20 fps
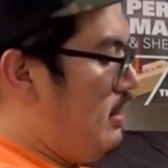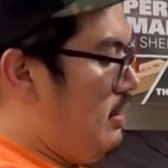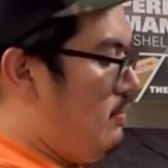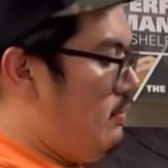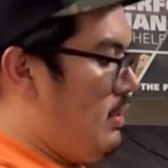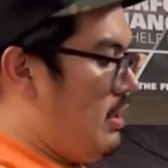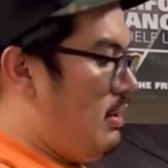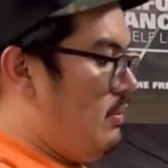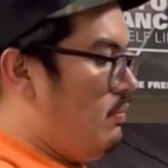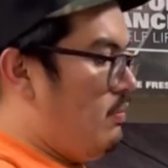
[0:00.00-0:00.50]
what
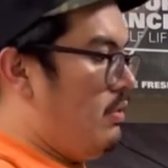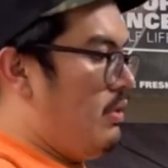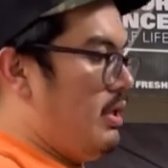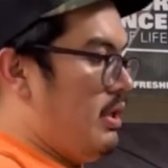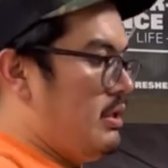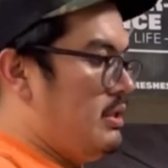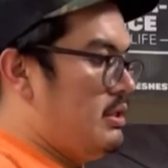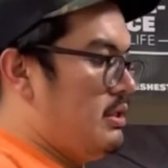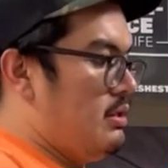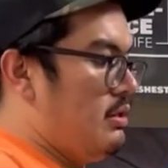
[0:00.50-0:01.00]
I
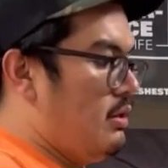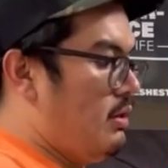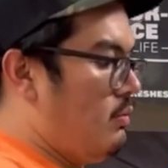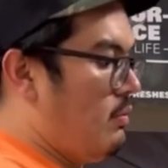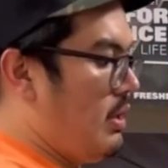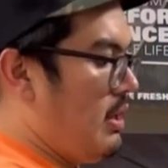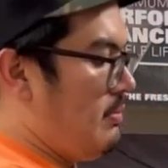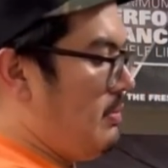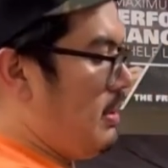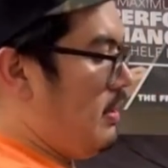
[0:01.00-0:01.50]
want or what
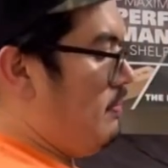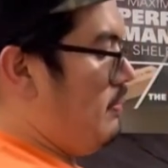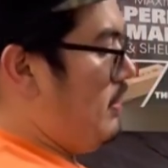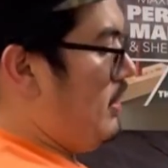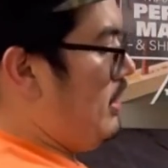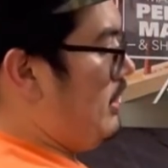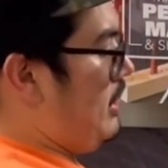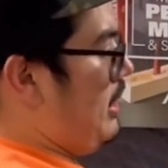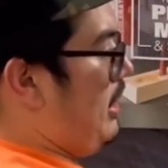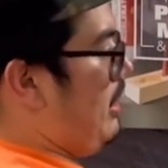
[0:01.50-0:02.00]
I'm going to put
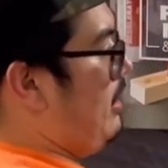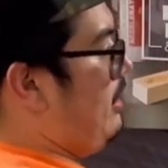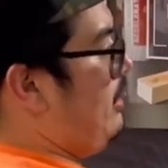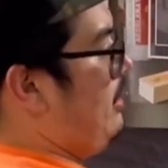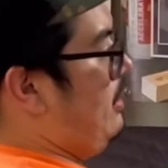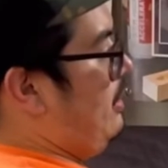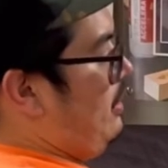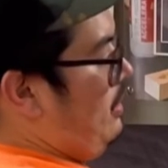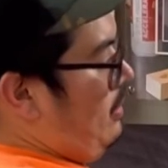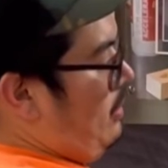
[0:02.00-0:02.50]
in there.
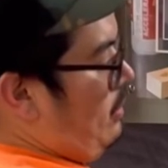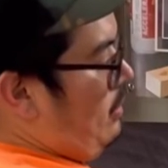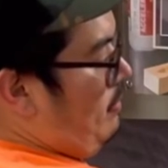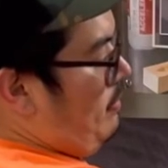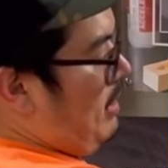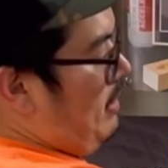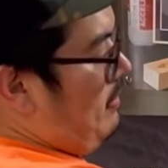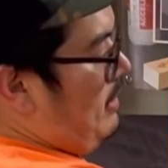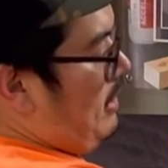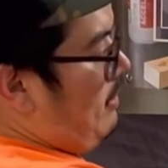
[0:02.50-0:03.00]
Or
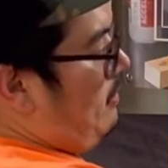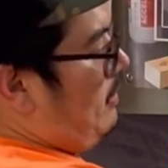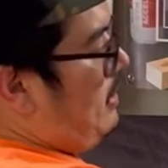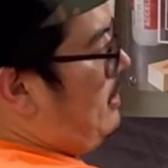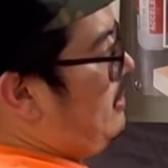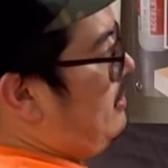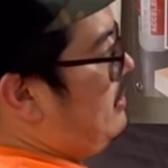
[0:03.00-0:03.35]
maybe I want to do